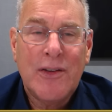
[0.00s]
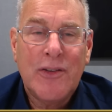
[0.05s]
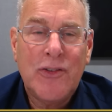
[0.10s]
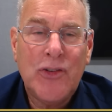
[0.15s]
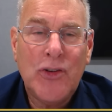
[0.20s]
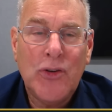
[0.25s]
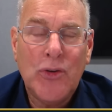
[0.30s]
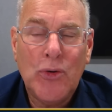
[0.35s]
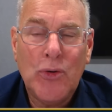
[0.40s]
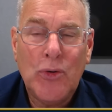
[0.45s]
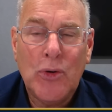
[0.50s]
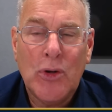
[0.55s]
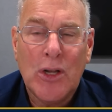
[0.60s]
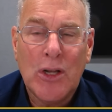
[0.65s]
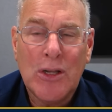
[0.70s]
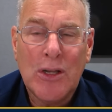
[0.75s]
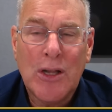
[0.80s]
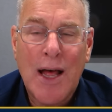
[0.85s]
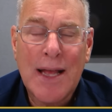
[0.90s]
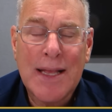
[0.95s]
to
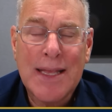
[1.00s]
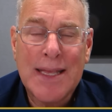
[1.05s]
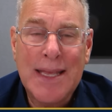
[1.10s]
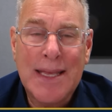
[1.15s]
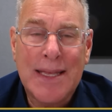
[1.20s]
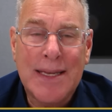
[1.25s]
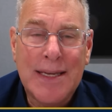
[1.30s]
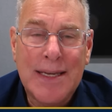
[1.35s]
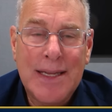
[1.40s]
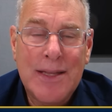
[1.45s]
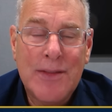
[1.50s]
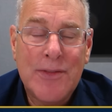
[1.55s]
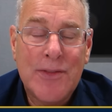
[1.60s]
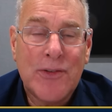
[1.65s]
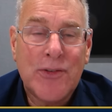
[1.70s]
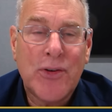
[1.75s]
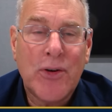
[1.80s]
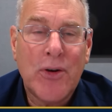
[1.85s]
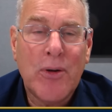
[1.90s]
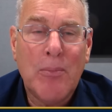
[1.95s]
lock in in
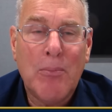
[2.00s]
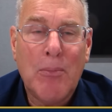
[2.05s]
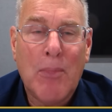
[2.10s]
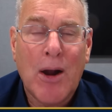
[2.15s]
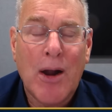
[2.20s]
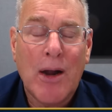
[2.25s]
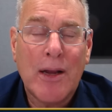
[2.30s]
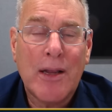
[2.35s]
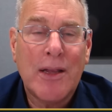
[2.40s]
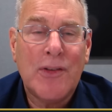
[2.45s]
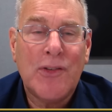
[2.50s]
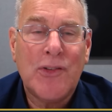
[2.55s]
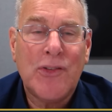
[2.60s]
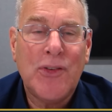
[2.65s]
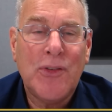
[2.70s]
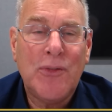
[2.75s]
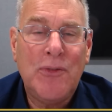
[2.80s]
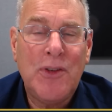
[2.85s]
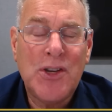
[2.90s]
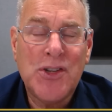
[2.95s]
the term market
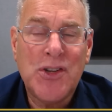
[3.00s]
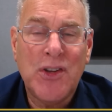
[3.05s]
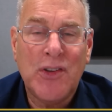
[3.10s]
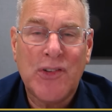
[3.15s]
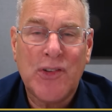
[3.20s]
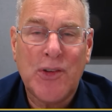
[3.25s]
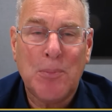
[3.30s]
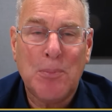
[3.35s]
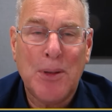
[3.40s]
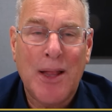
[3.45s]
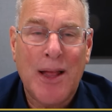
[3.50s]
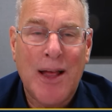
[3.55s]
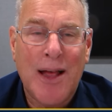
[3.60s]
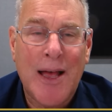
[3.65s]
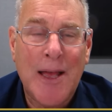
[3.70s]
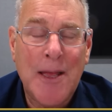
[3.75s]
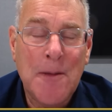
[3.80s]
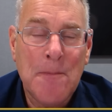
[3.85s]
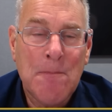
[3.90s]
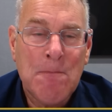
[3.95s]
sufficient
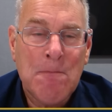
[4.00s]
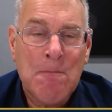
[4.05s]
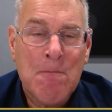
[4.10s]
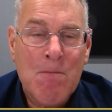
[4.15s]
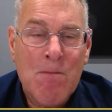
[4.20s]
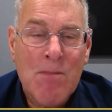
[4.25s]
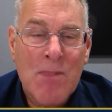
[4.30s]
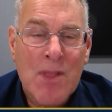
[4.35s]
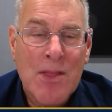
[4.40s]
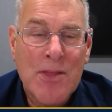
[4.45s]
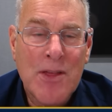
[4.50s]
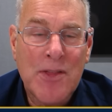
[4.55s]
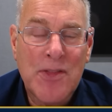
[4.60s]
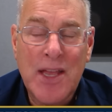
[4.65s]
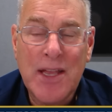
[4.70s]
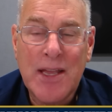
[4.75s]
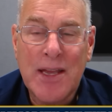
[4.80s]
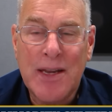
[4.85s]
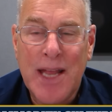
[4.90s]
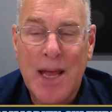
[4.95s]
supply that
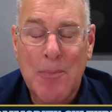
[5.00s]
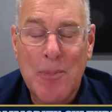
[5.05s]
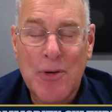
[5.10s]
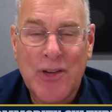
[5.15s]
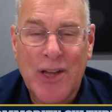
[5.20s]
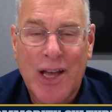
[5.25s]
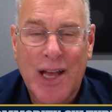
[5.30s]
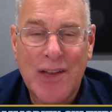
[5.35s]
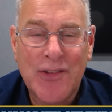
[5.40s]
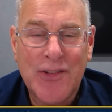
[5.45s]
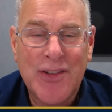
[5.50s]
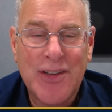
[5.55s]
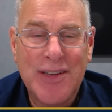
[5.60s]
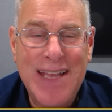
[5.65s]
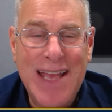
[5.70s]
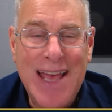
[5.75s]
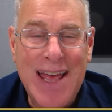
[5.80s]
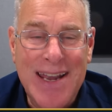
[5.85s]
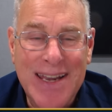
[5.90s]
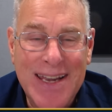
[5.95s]
they can amortize the
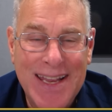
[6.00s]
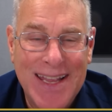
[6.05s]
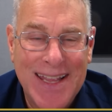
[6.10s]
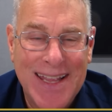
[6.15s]
debt.